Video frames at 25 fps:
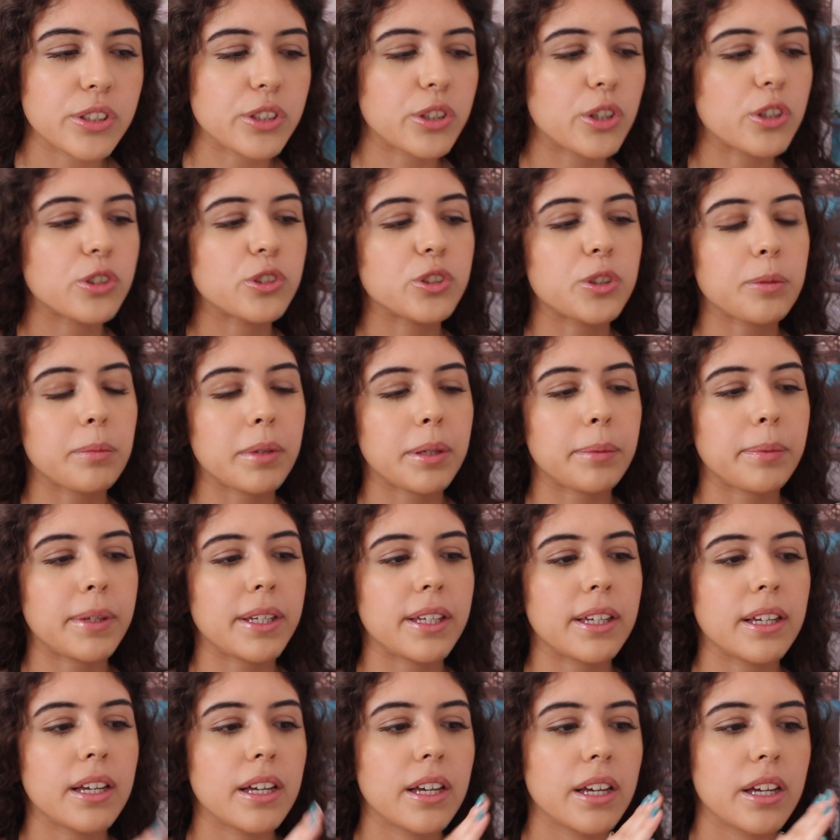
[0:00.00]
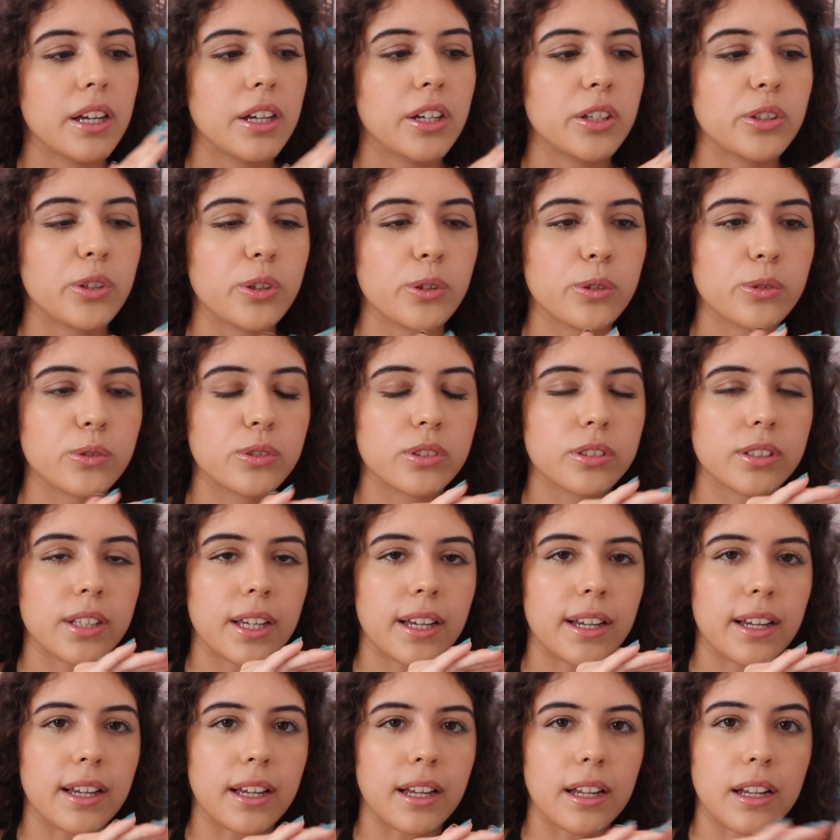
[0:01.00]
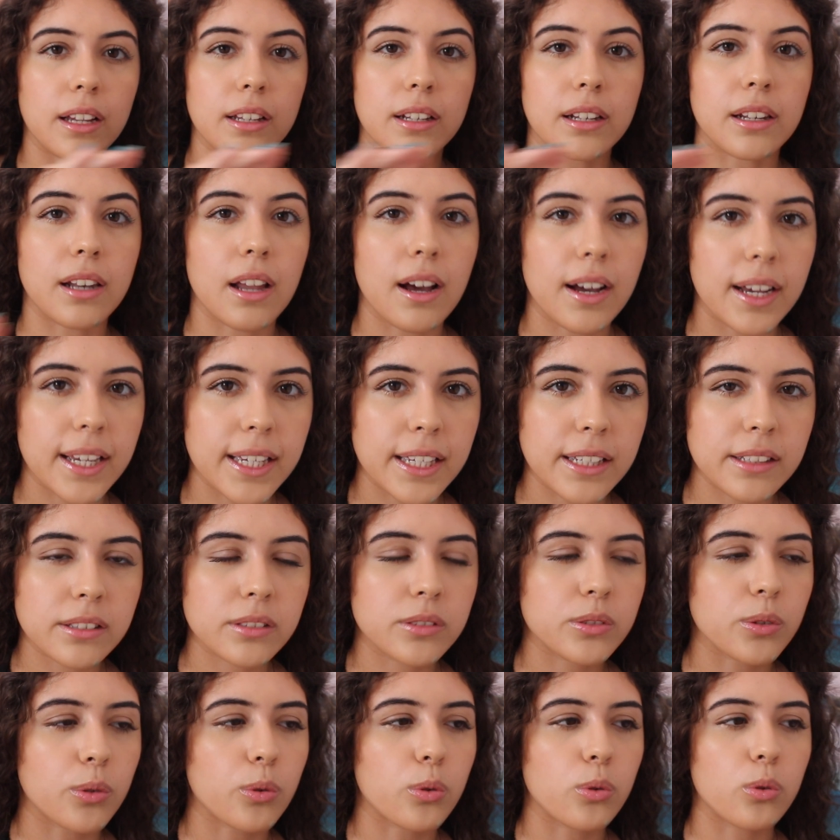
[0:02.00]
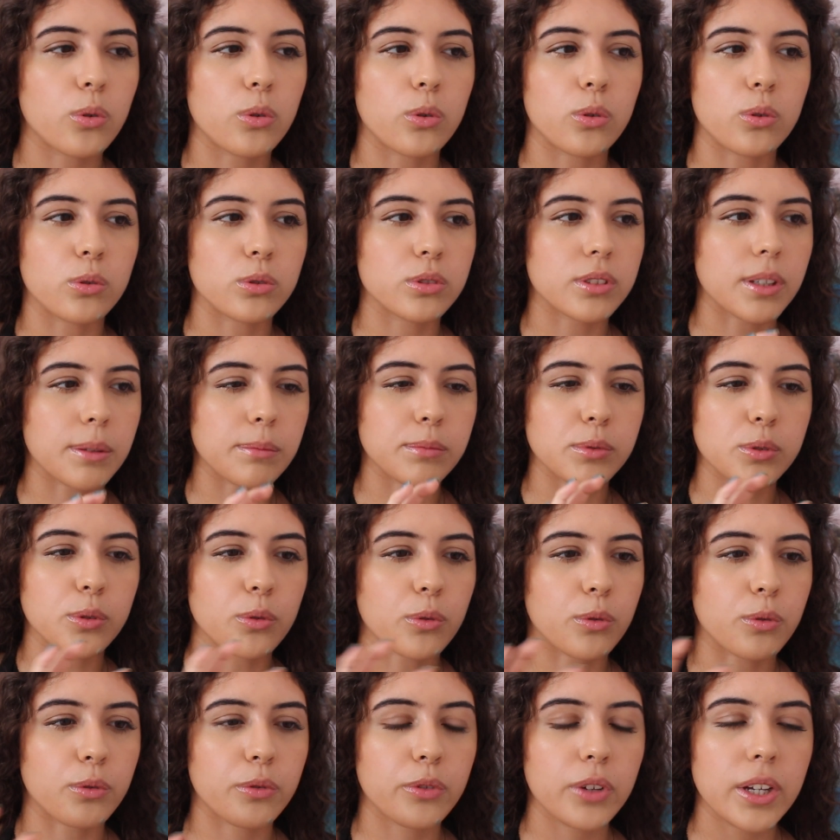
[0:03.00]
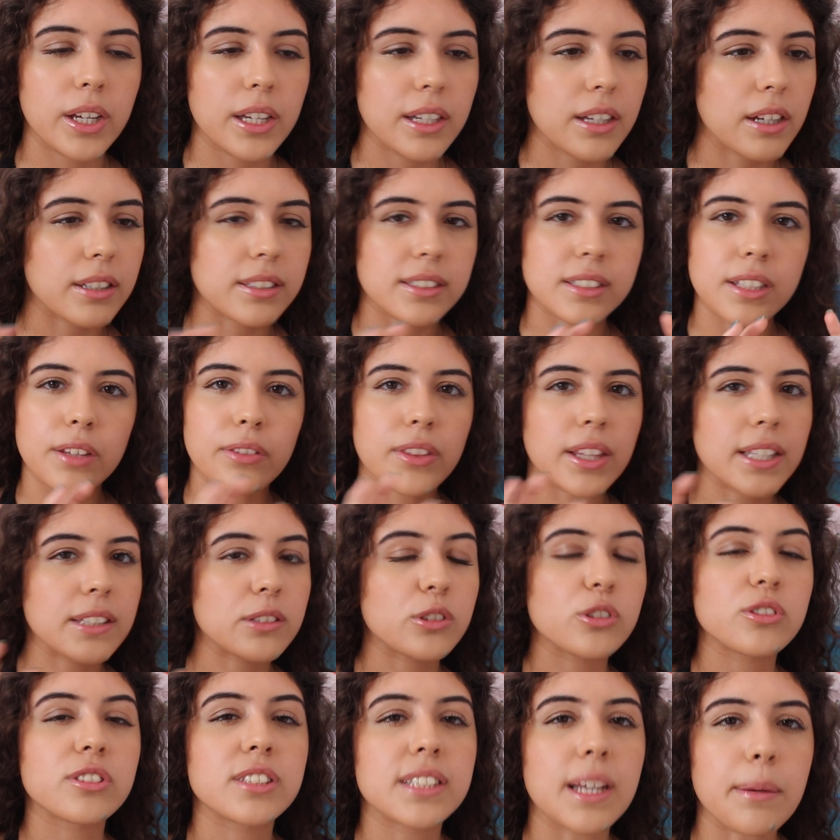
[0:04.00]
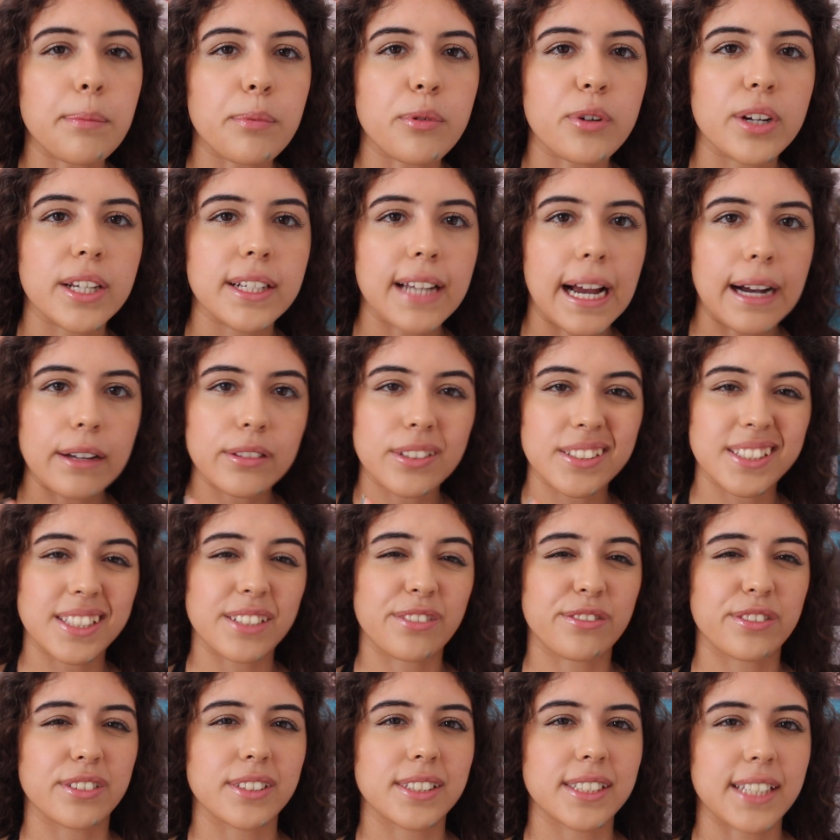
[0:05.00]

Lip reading: you know, so maybe use lines or some sort of something to separate out the different